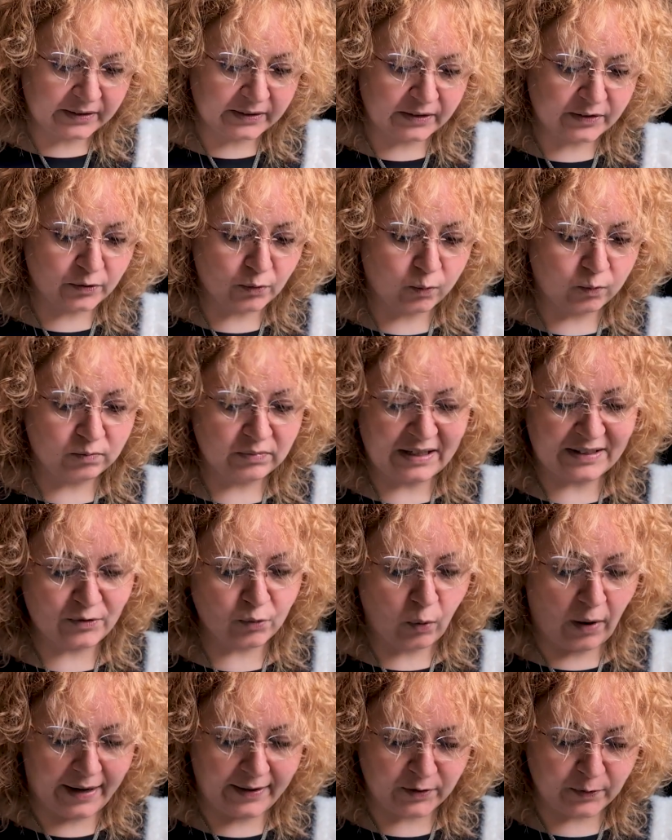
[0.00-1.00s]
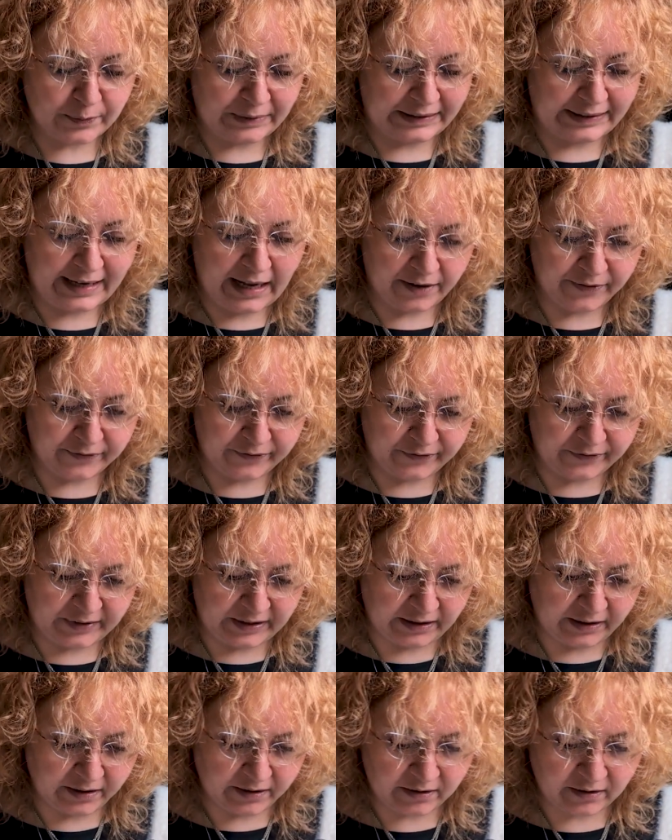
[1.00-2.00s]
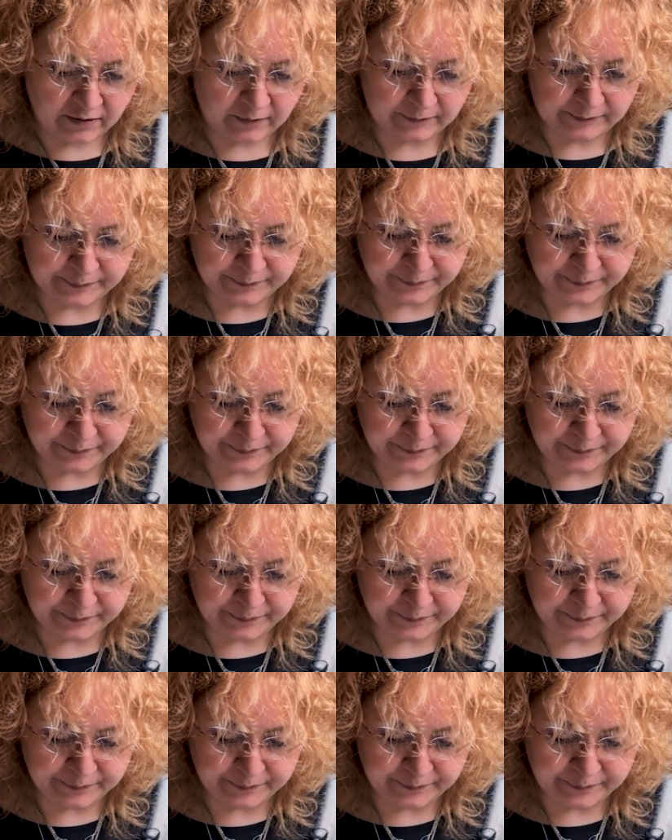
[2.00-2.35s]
That's why it's been left there.